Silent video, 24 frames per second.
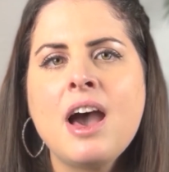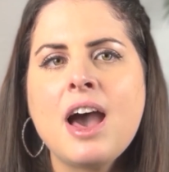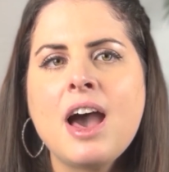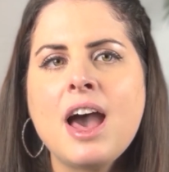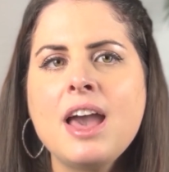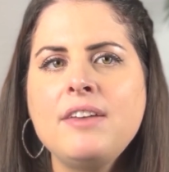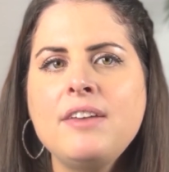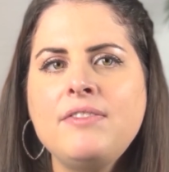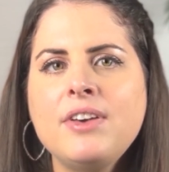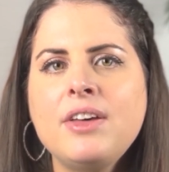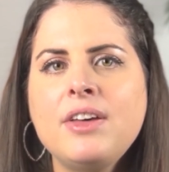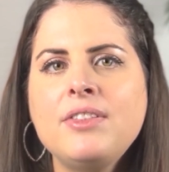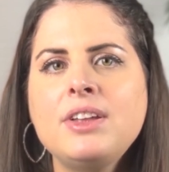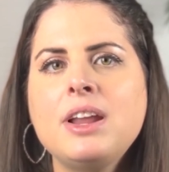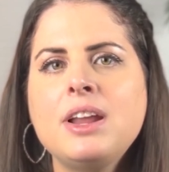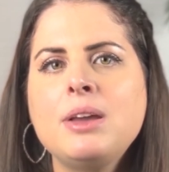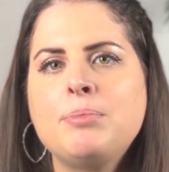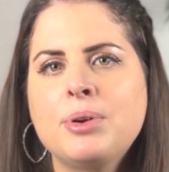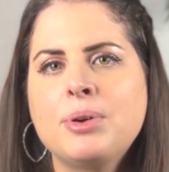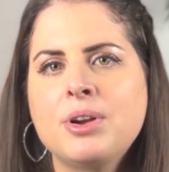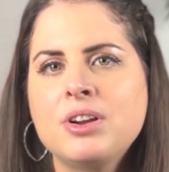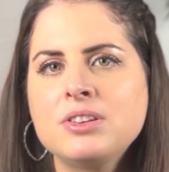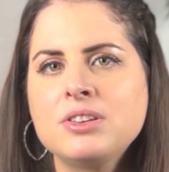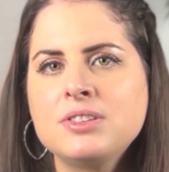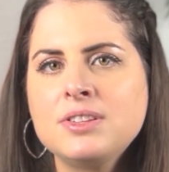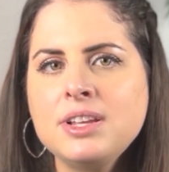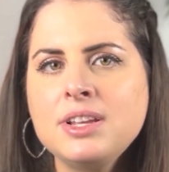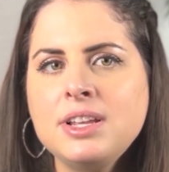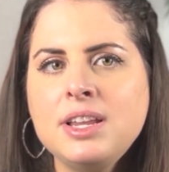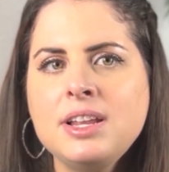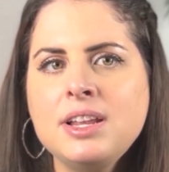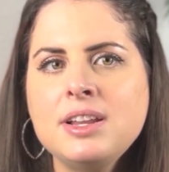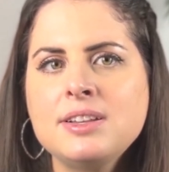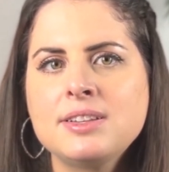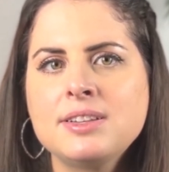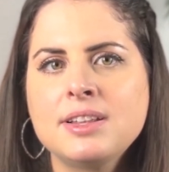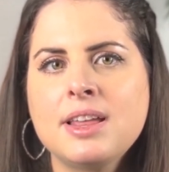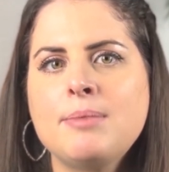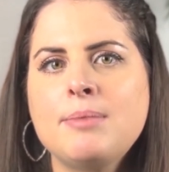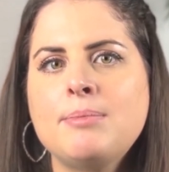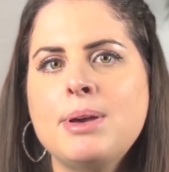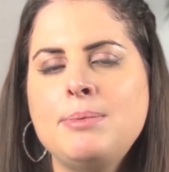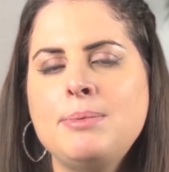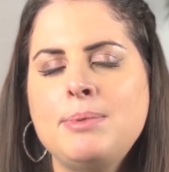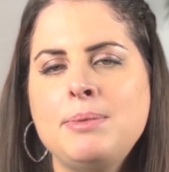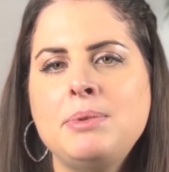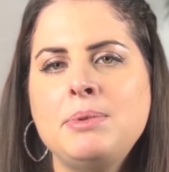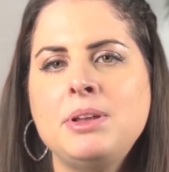I found that I personally needed to let
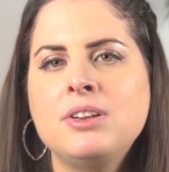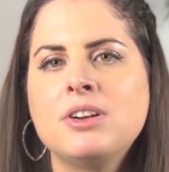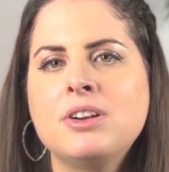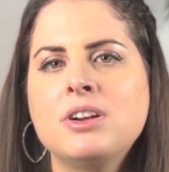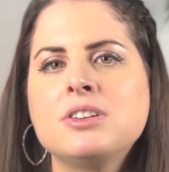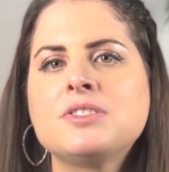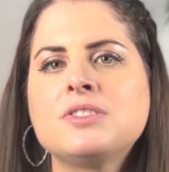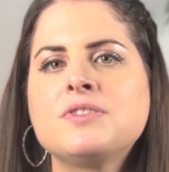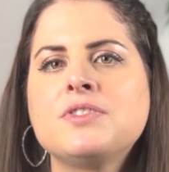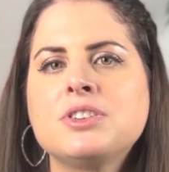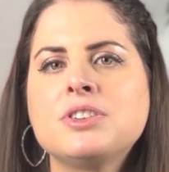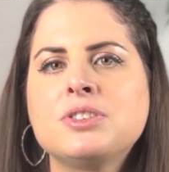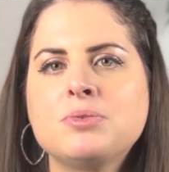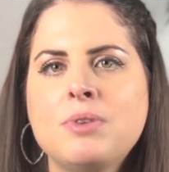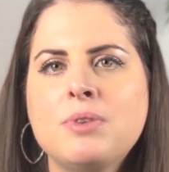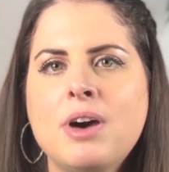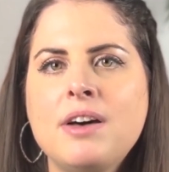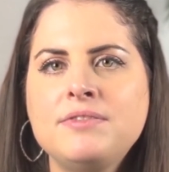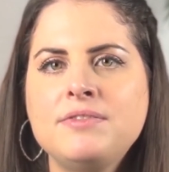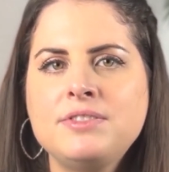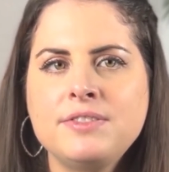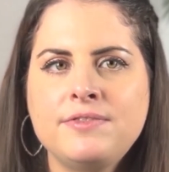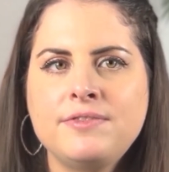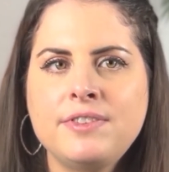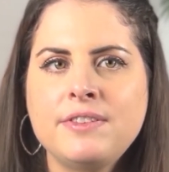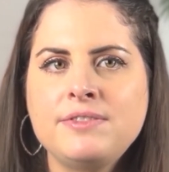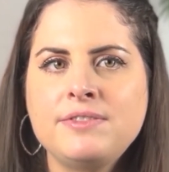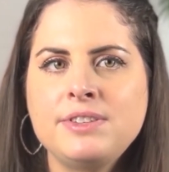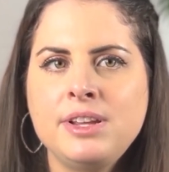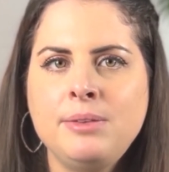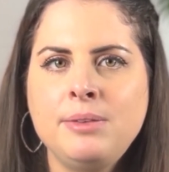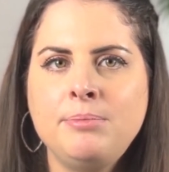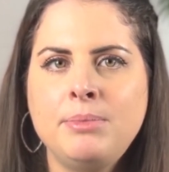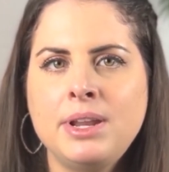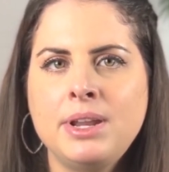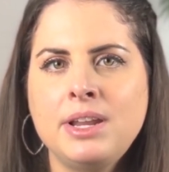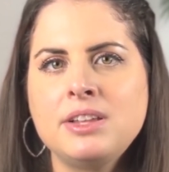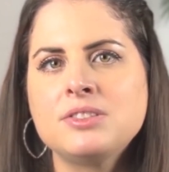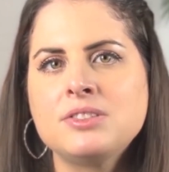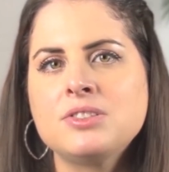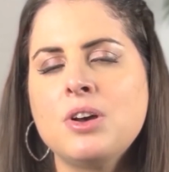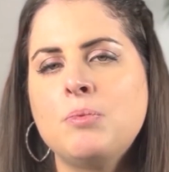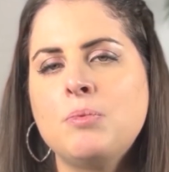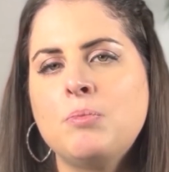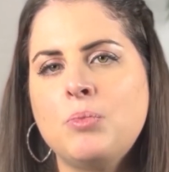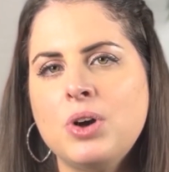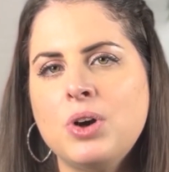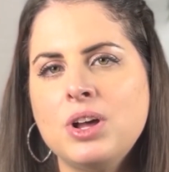my baby nurse for 12 to 15 minutes
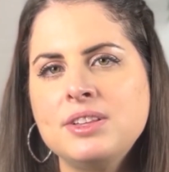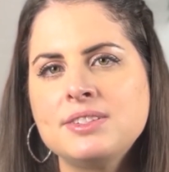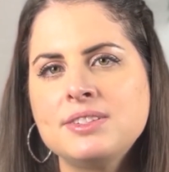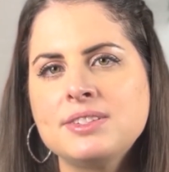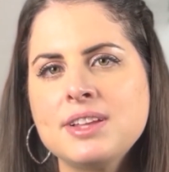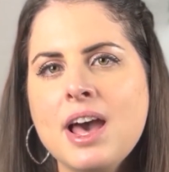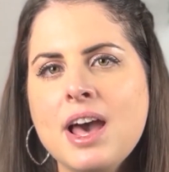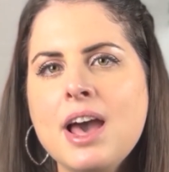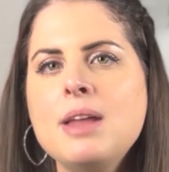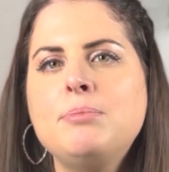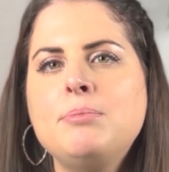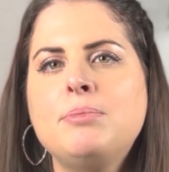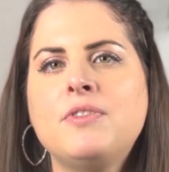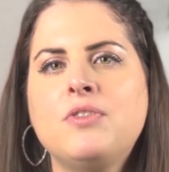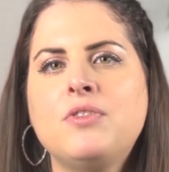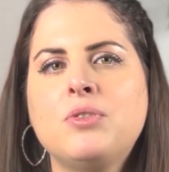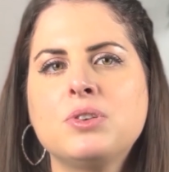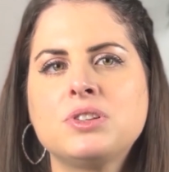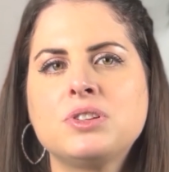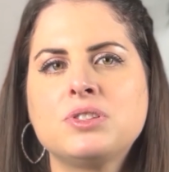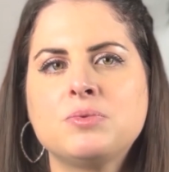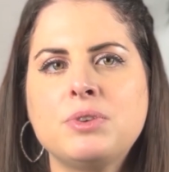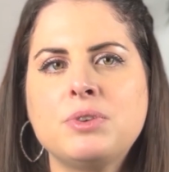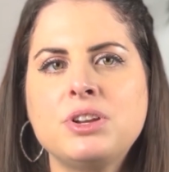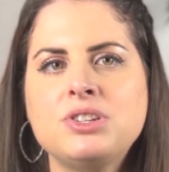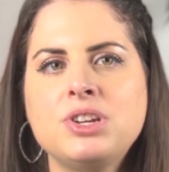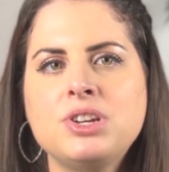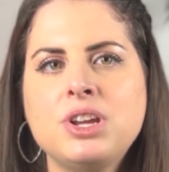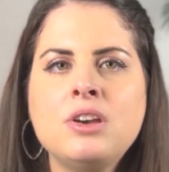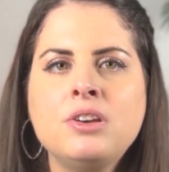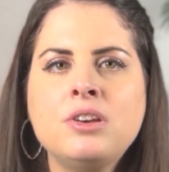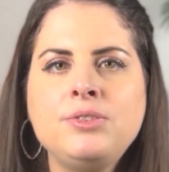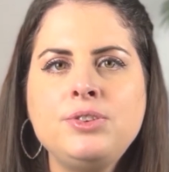on one side before switching.